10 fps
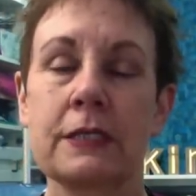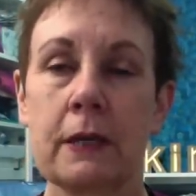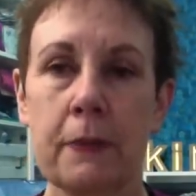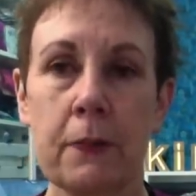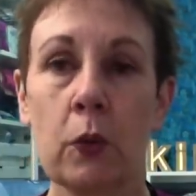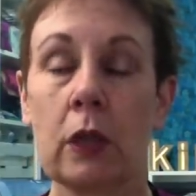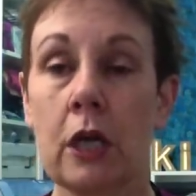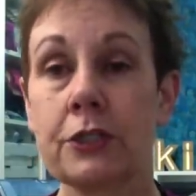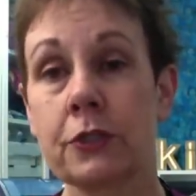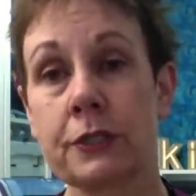Some people will
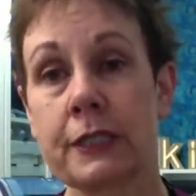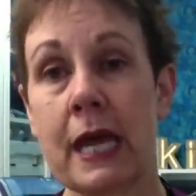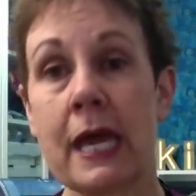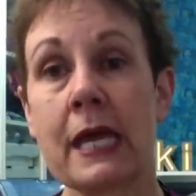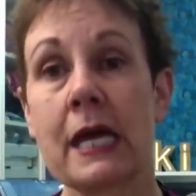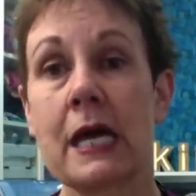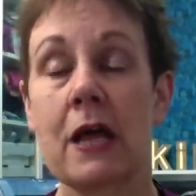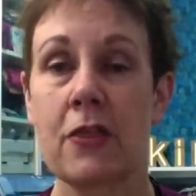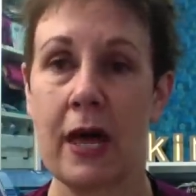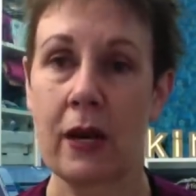also say
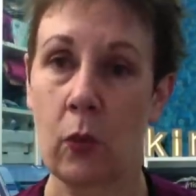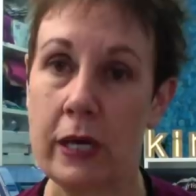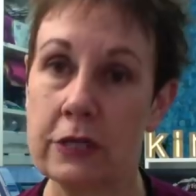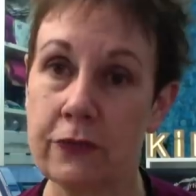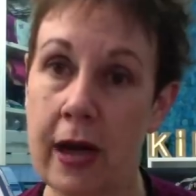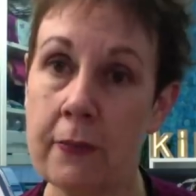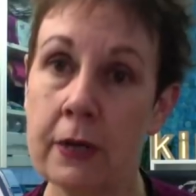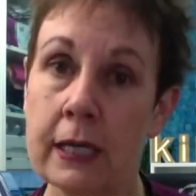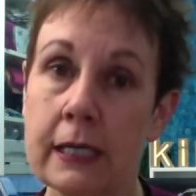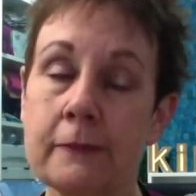that it wastes
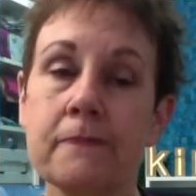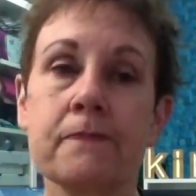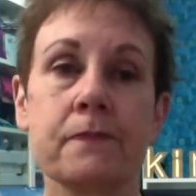fabric.